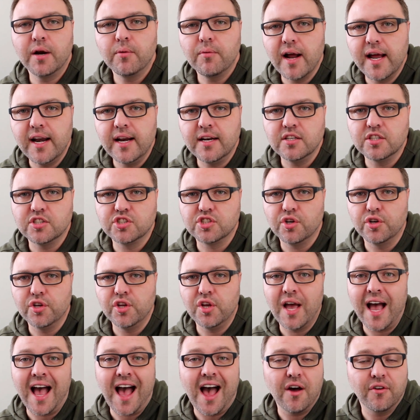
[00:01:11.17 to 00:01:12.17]
get right into
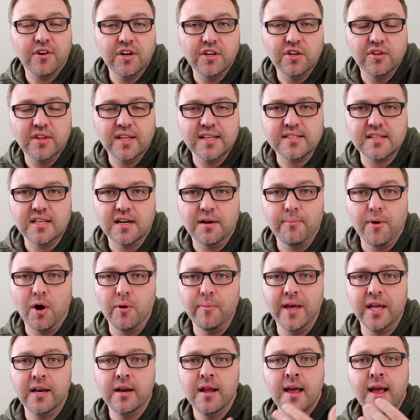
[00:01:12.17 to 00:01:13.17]
showing you how to do this in a
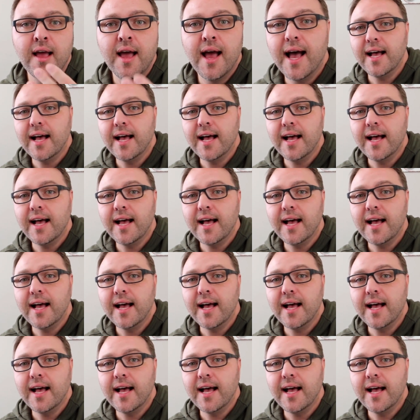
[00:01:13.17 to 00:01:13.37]
moment.